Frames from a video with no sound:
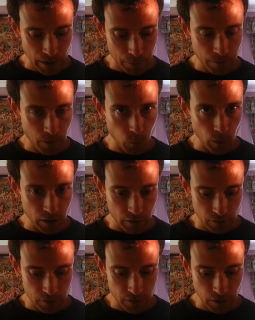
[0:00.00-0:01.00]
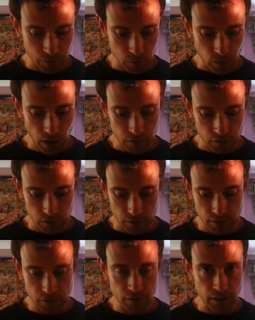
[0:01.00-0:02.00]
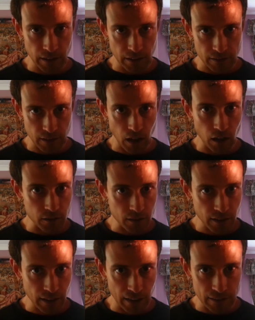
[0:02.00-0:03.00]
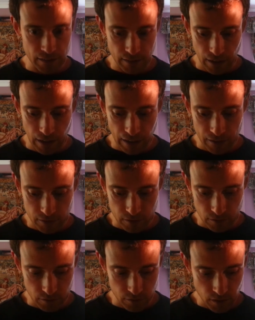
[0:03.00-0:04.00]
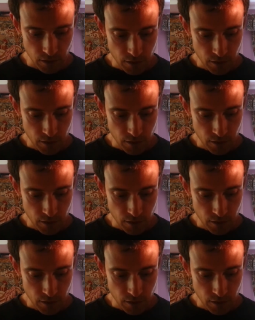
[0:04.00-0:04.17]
up of the winners of several hundred distinct, unconnected elections?